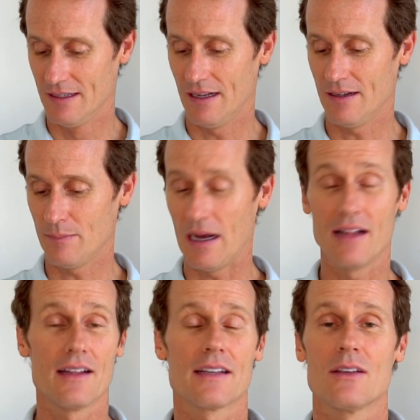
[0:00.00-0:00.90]
um,
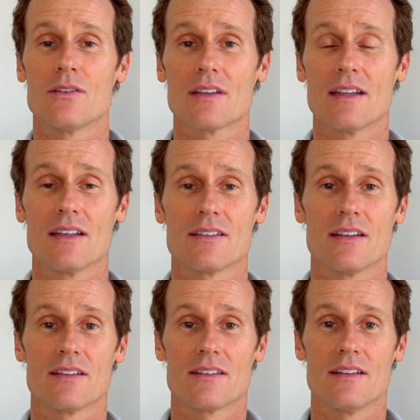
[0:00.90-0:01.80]
I like using the
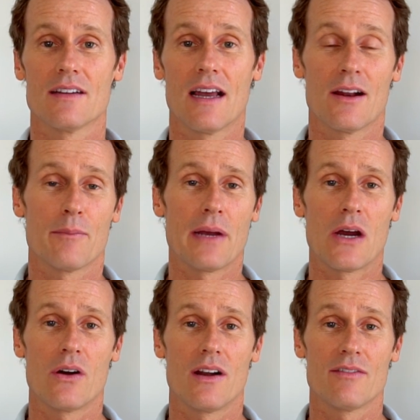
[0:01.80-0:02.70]
assistant I don't
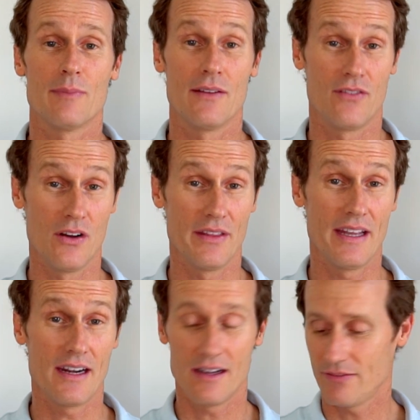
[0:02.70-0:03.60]
power off my phone
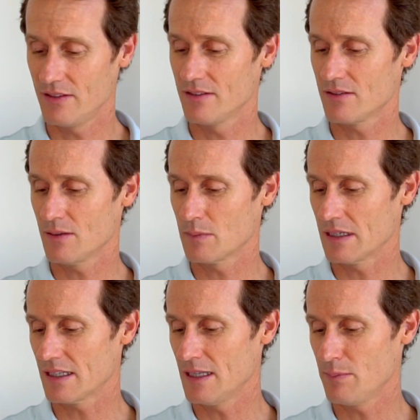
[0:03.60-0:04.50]
that often so I'm gonna
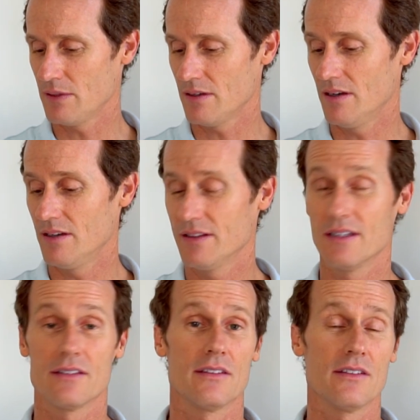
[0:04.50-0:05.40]
keep it on the
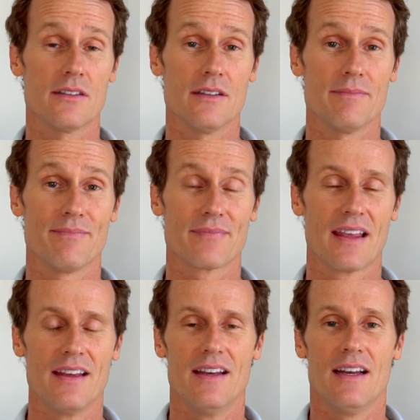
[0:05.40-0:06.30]
assistant
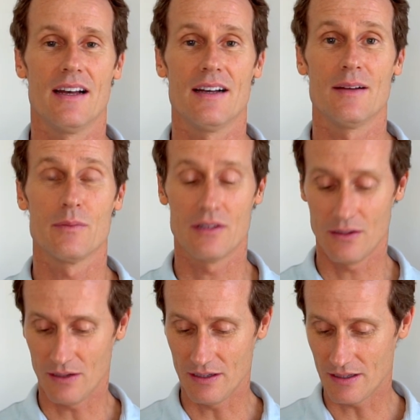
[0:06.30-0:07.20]
um,
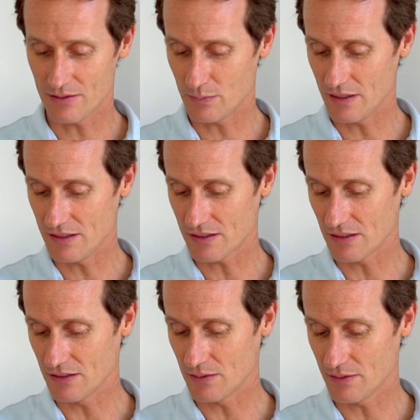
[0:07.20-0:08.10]
so another way you
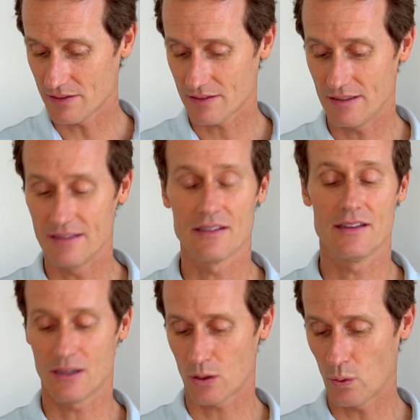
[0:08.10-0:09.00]
can do it is in
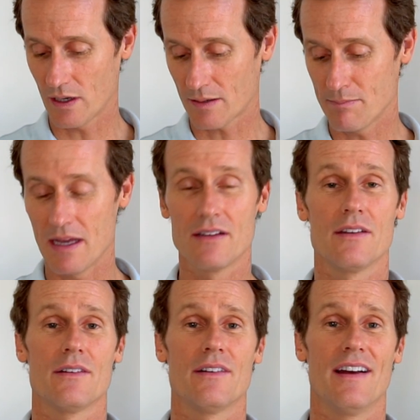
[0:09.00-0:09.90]
the quick
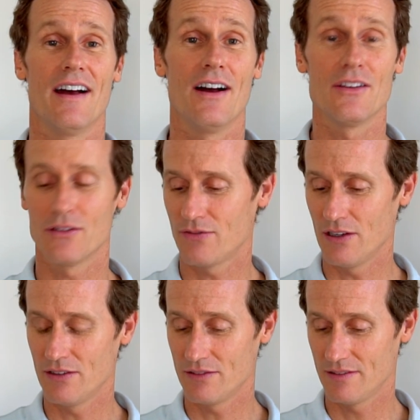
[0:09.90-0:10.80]
menu on your
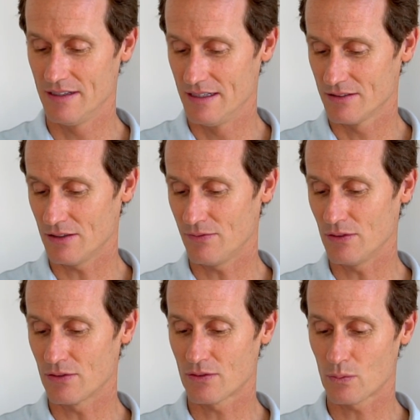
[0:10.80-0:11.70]
phone so if
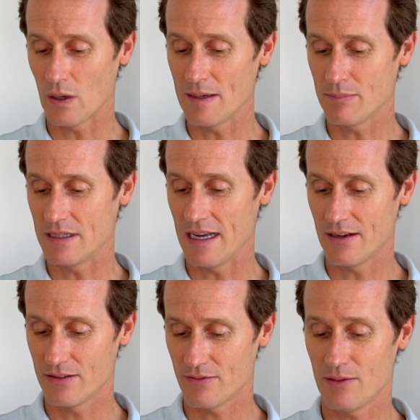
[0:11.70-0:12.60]
you swipe
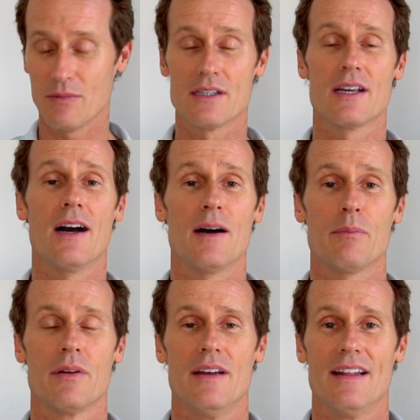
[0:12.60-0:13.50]
down from the
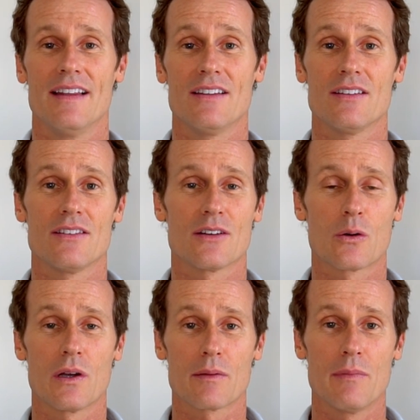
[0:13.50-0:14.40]
top this is your
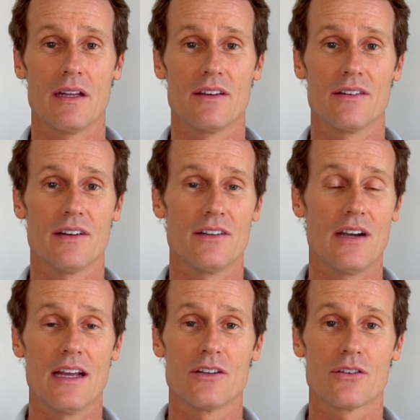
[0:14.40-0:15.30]
quick menu on your
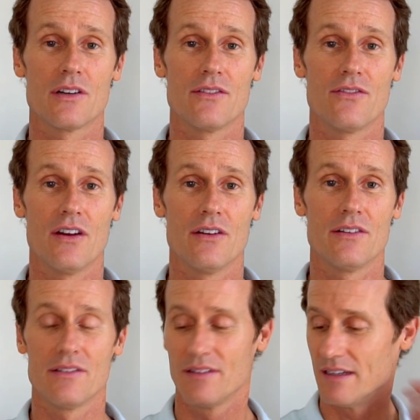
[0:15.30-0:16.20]
Android
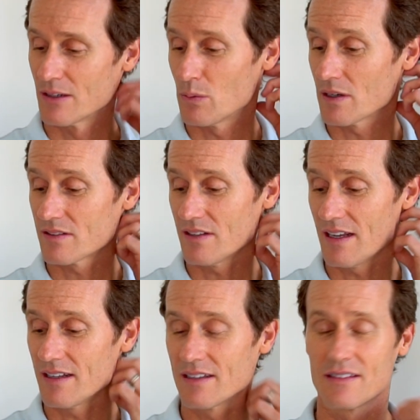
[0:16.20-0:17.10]
phone quick
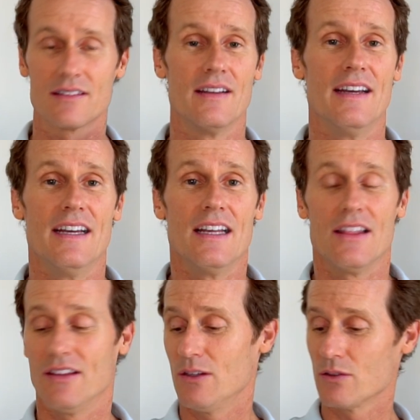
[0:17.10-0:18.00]
settings,
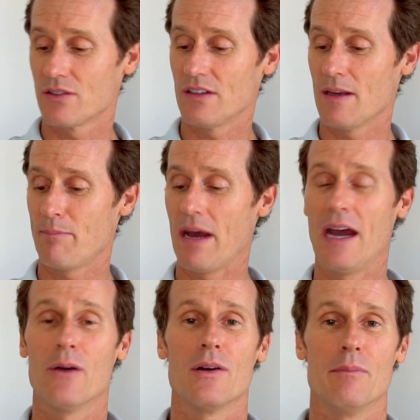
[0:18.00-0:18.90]
you'll see a
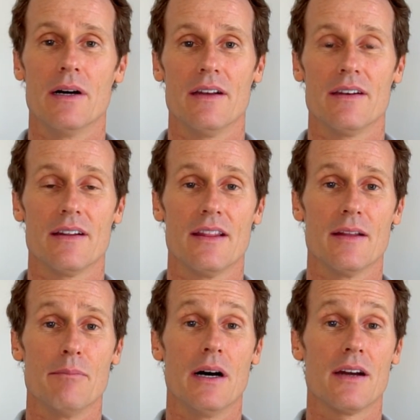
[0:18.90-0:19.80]
power button in the
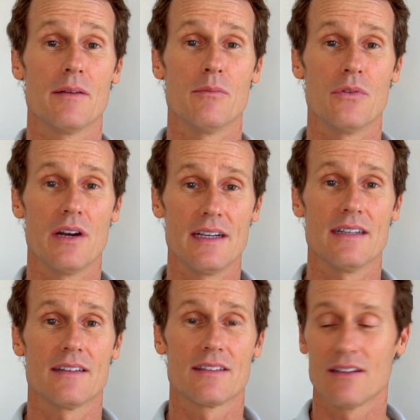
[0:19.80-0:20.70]
bottom
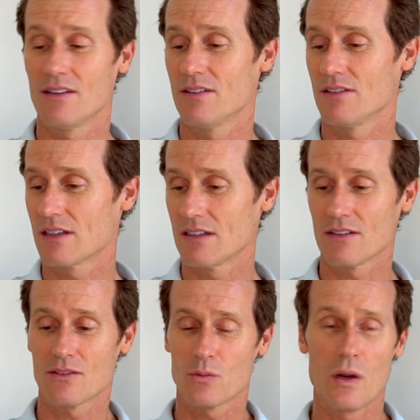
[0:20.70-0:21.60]
right. So you can
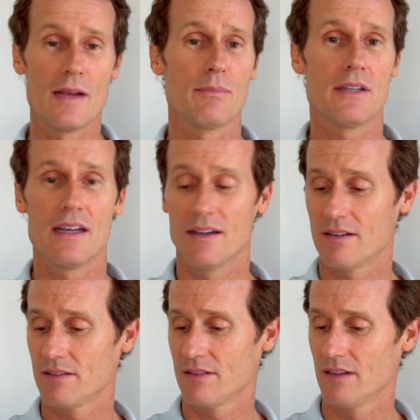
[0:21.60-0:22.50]
just swipe
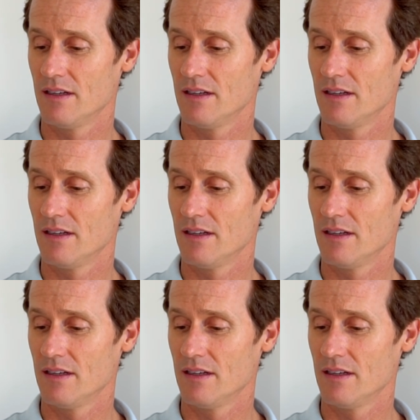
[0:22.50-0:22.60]
down,